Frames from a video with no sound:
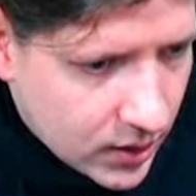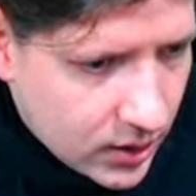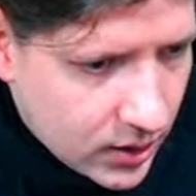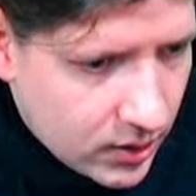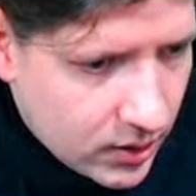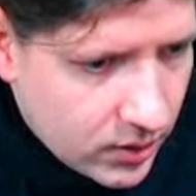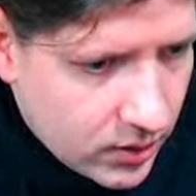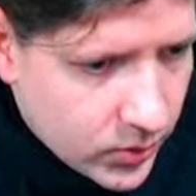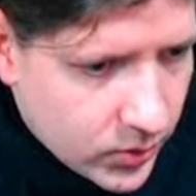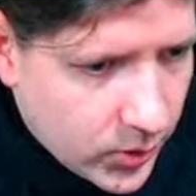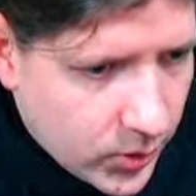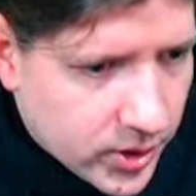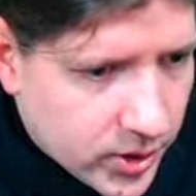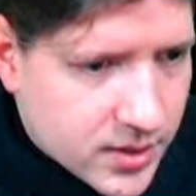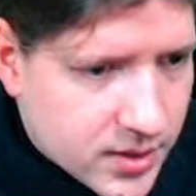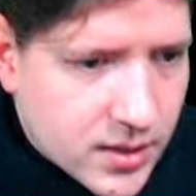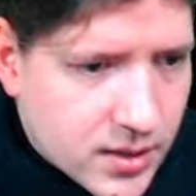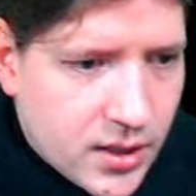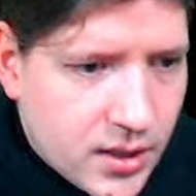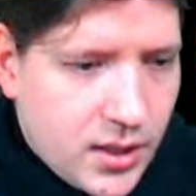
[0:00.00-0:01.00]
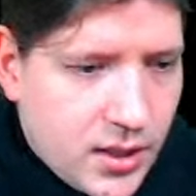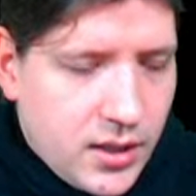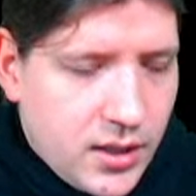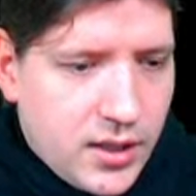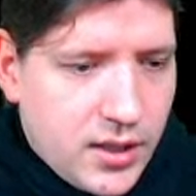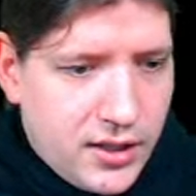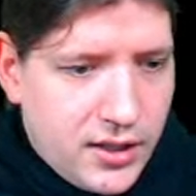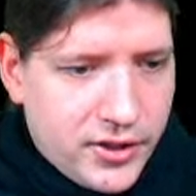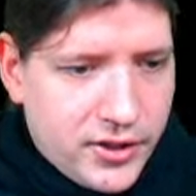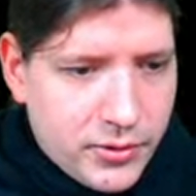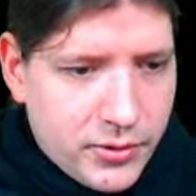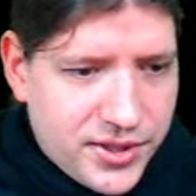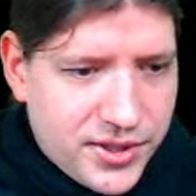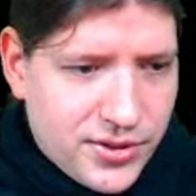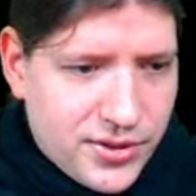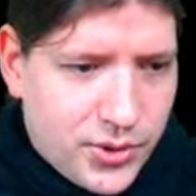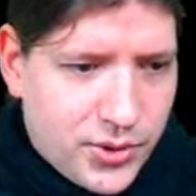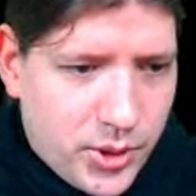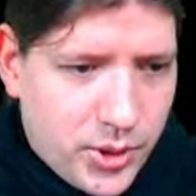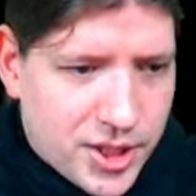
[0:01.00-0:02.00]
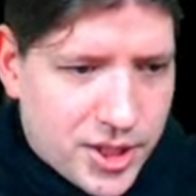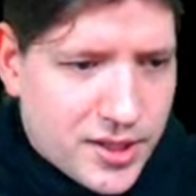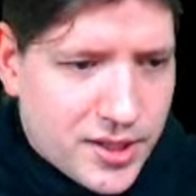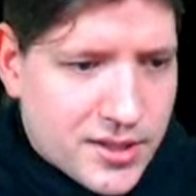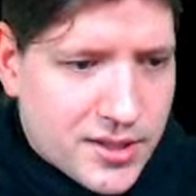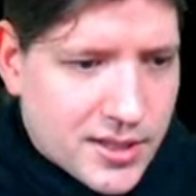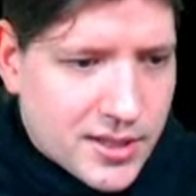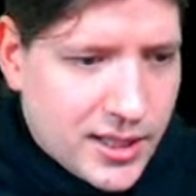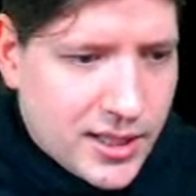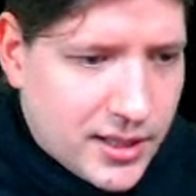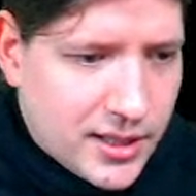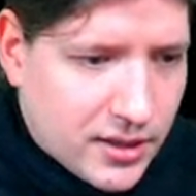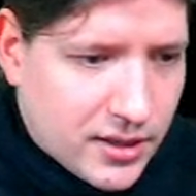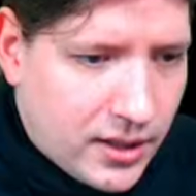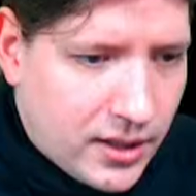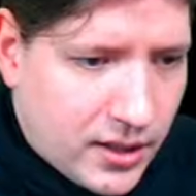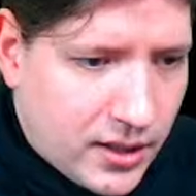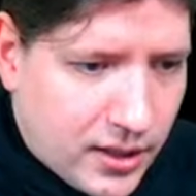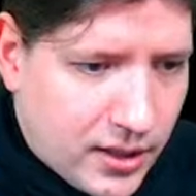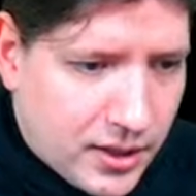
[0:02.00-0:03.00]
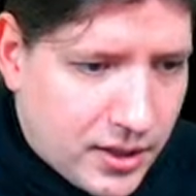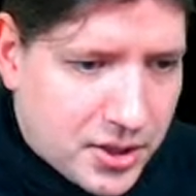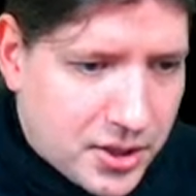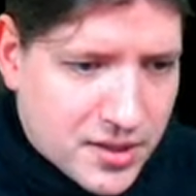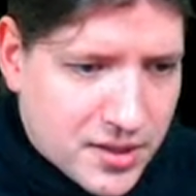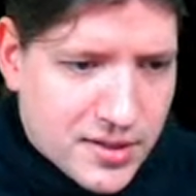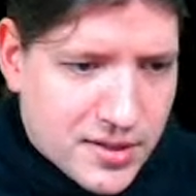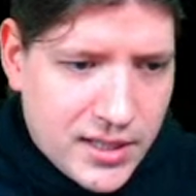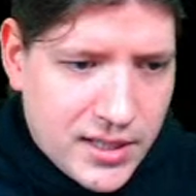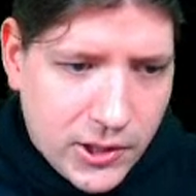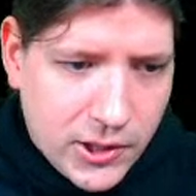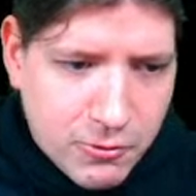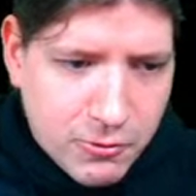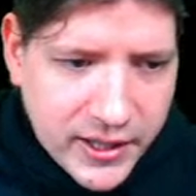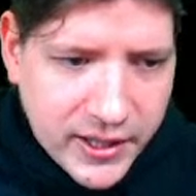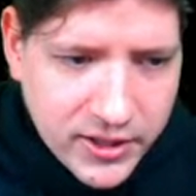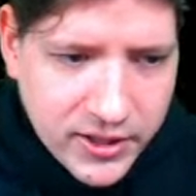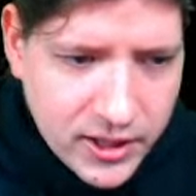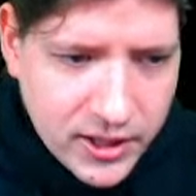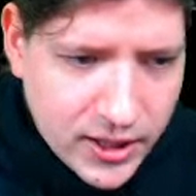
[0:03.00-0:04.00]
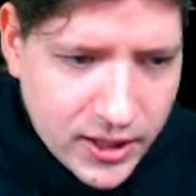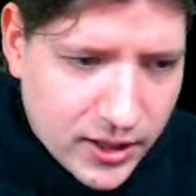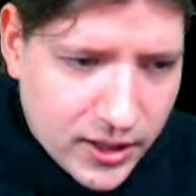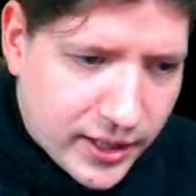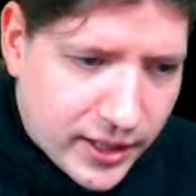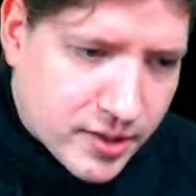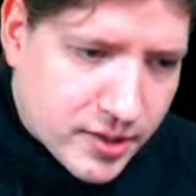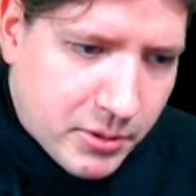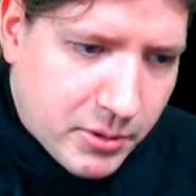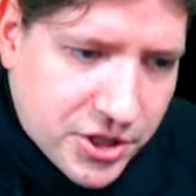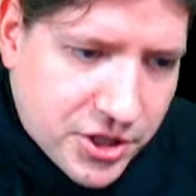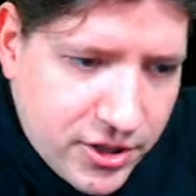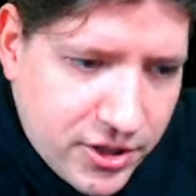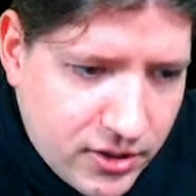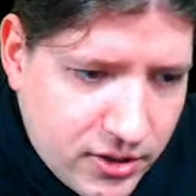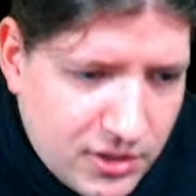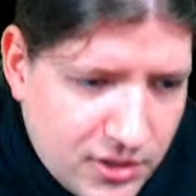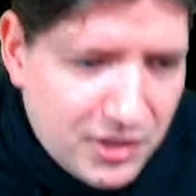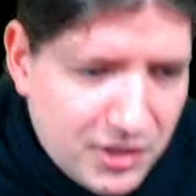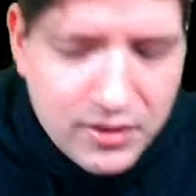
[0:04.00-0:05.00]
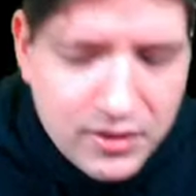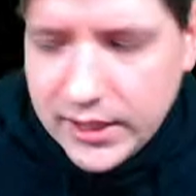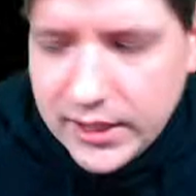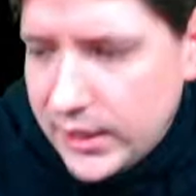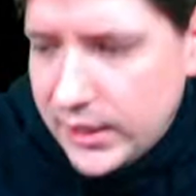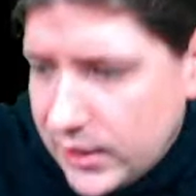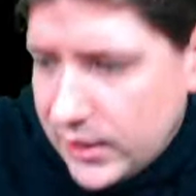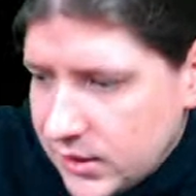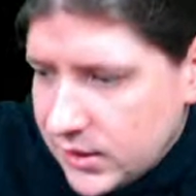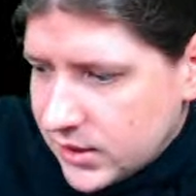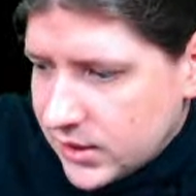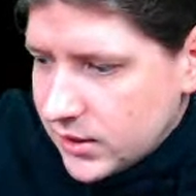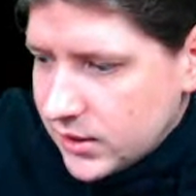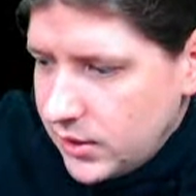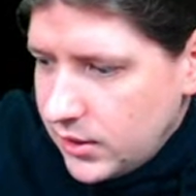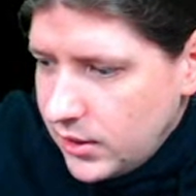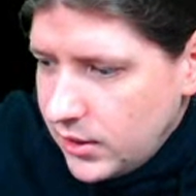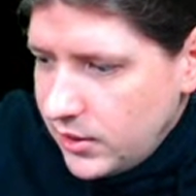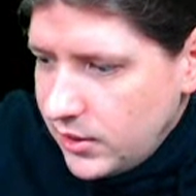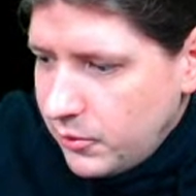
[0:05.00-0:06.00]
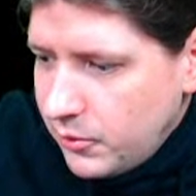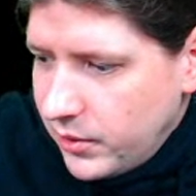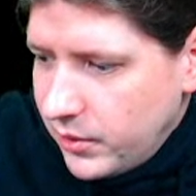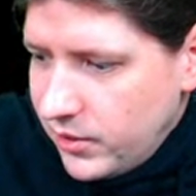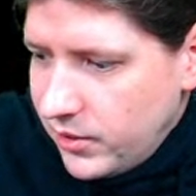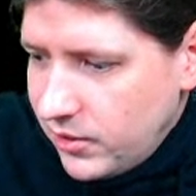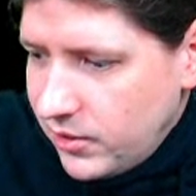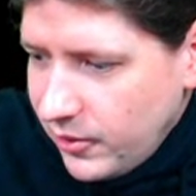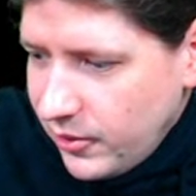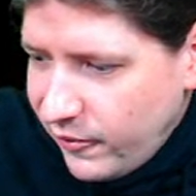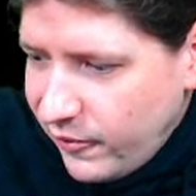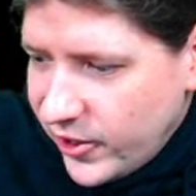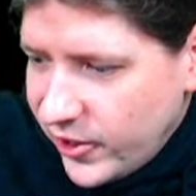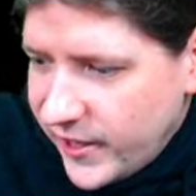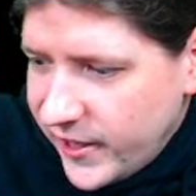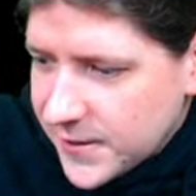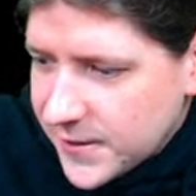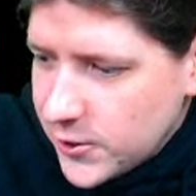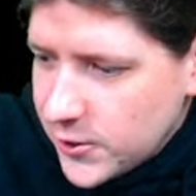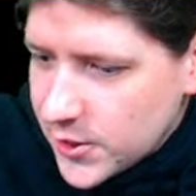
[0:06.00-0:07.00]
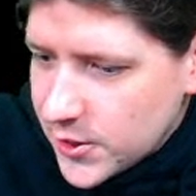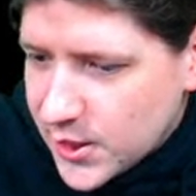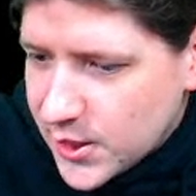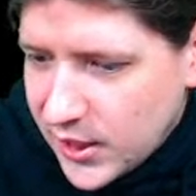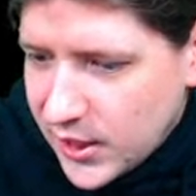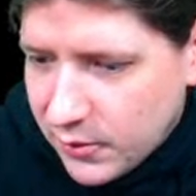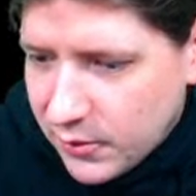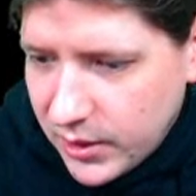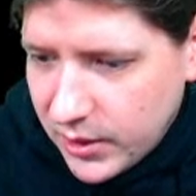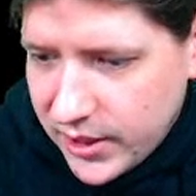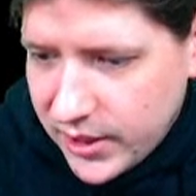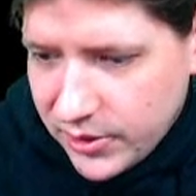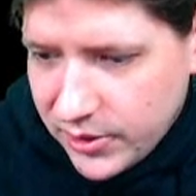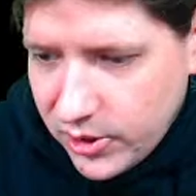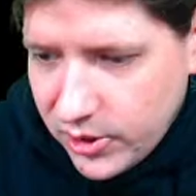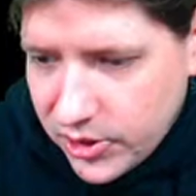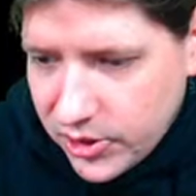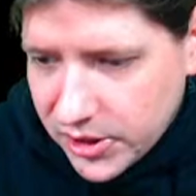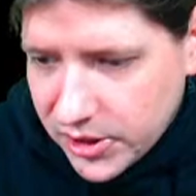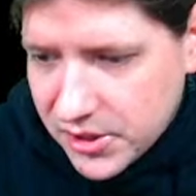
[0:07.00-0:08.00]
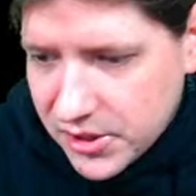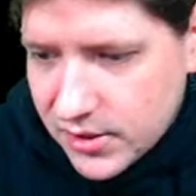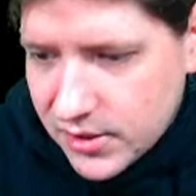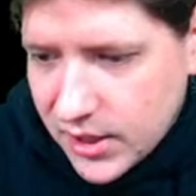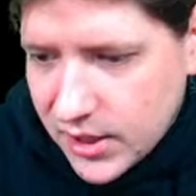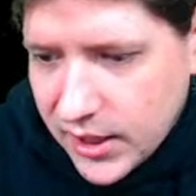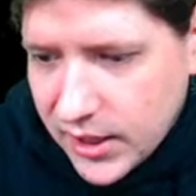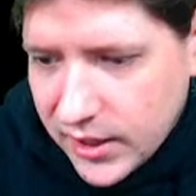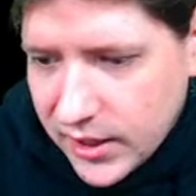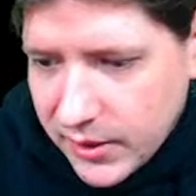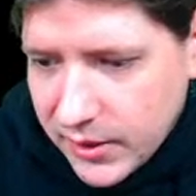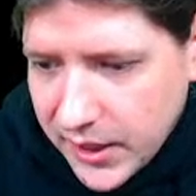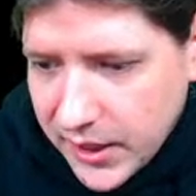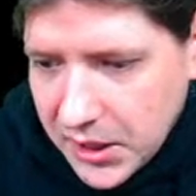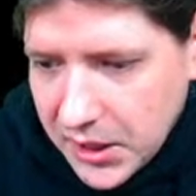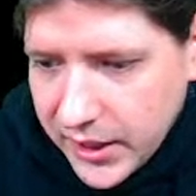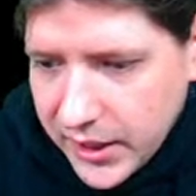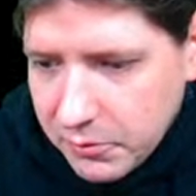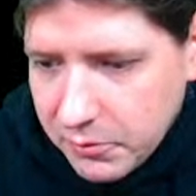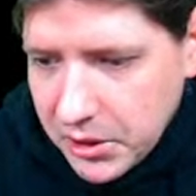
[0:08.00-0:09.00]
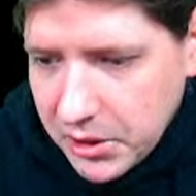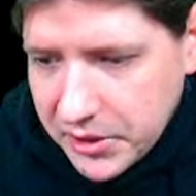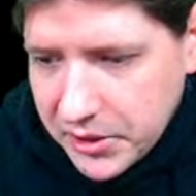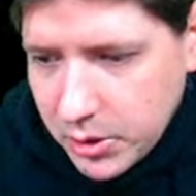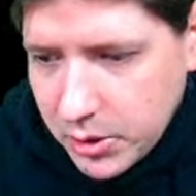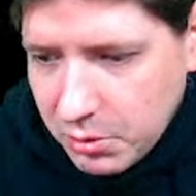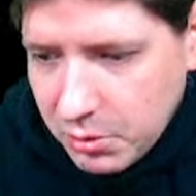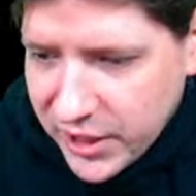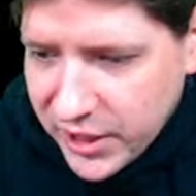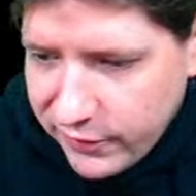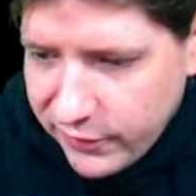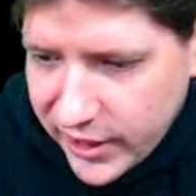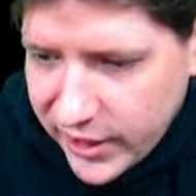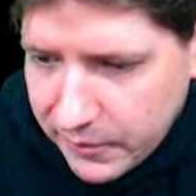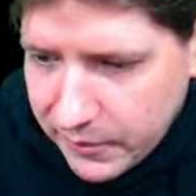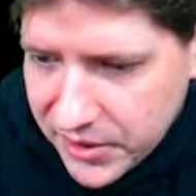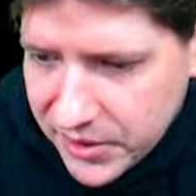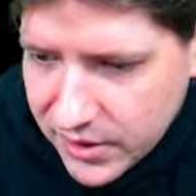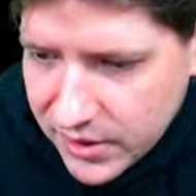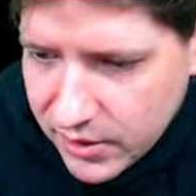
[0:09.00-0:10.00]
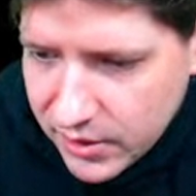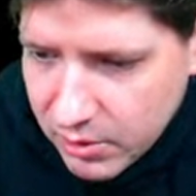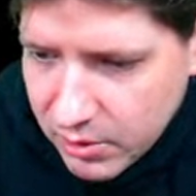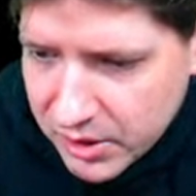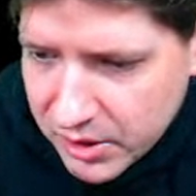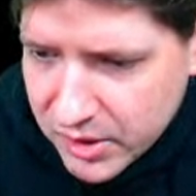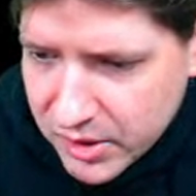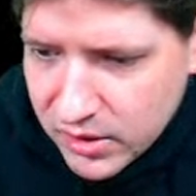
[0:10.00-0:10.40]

this. And the reason to do this is that this is now a regular expression that will look for hashes and will ignore dots and like will ignore whatever happens in the rest.